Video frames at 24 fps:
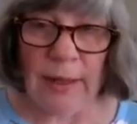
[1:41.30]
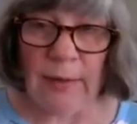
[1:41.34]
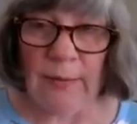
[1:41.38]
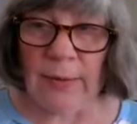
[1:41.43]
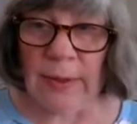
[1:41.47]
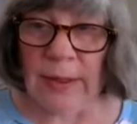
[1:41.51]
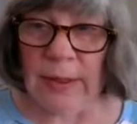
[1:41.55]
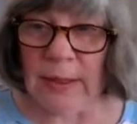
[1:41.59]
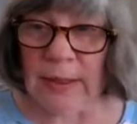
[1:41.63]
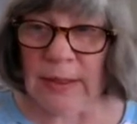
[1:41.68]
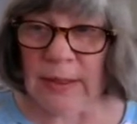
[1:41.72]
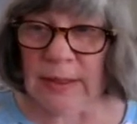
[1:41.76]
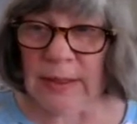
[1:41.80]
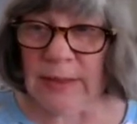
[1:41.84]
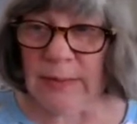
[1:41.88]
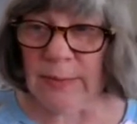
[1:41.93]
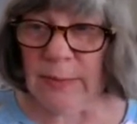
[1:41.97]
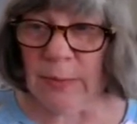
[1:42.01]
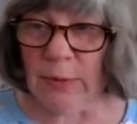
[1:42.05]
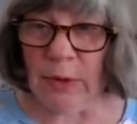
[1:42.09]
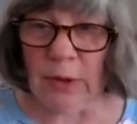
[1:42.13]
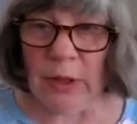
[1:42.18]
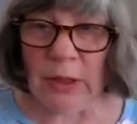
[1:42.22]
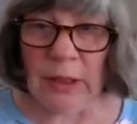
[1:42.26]
Now, in this
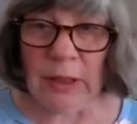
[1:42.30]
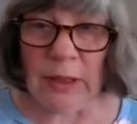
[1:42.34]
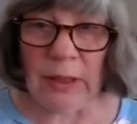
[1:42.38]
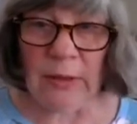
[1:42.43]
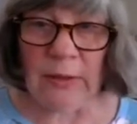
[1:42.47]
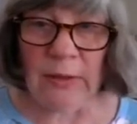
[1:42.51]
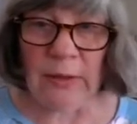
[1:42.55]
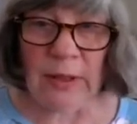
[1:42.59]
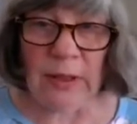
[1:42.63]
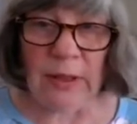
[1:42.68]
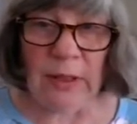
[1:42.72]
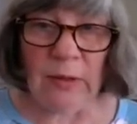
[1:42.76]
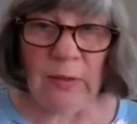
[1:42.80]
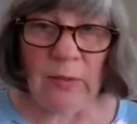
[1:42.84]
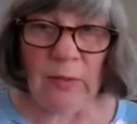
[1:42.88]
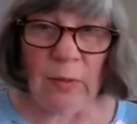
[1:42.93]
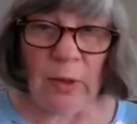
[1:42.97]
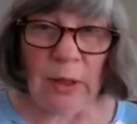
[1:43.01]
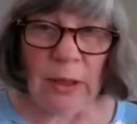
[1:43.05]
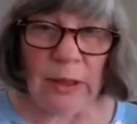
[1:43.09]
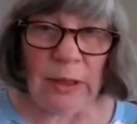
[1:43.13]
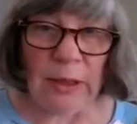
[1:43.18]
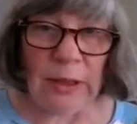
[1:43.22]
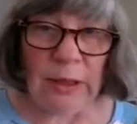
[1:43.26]
book, the
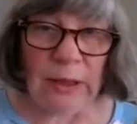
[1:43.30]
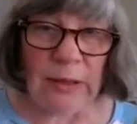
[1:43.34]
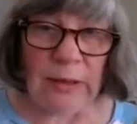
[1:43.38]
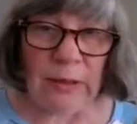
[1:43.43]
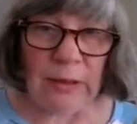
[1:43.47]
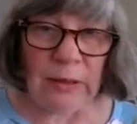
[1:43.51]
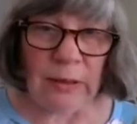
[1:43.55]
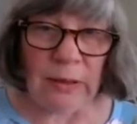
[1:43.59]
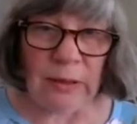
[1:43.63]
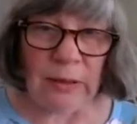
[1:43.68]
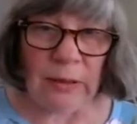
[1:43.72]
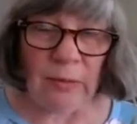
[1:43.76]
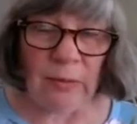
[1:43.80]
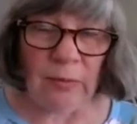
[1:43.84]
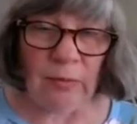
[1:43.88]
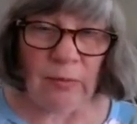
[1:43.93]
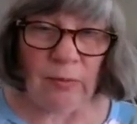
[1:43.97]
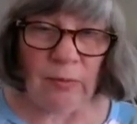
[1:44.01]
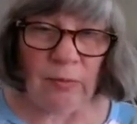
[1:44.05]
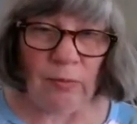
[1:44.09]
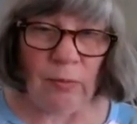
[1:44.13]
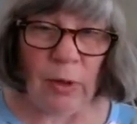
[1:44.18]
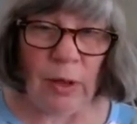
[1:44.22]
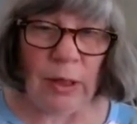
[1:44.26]
writing,
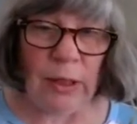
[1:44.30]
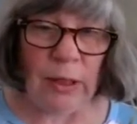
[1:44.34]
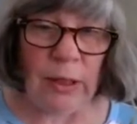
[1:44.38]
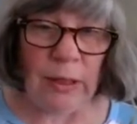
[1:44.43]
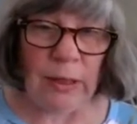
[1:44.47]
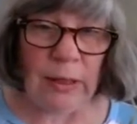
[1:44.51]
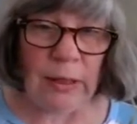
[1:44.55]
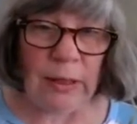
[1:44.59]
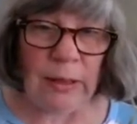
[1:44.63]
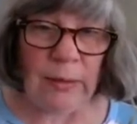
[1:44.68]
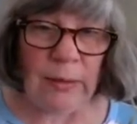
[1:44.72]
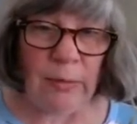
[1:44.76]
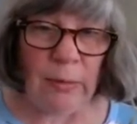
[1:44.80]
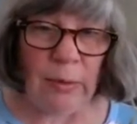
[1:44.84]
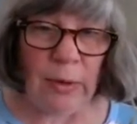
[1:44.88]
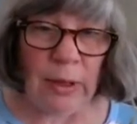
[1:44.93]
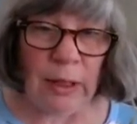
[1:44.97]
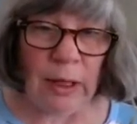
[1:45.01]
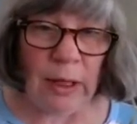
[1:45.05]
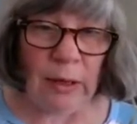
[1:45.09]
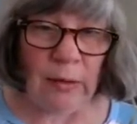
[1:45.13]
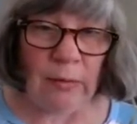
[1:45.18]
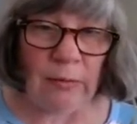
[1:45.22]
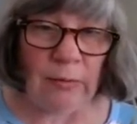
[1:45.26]
writing the
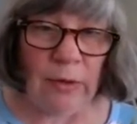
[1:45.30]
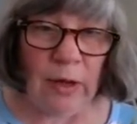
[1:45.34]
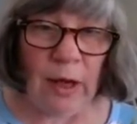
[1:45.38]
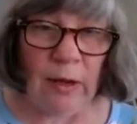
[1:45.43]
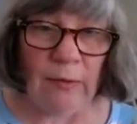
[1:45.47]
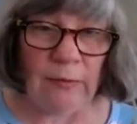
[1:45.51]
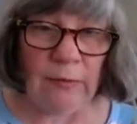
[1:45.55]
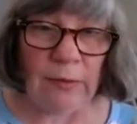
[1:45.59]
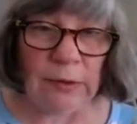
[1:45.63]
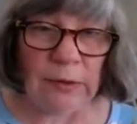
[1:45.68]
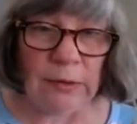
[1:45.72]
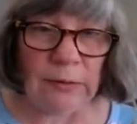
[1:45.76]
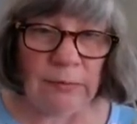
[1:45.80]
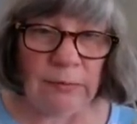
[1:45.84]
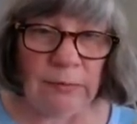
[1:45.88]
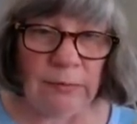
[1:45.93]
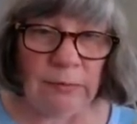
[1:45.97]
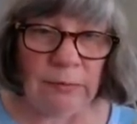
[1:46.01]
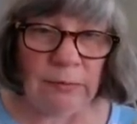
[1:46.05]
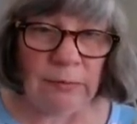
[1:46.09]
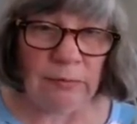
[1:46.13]
breakout novel,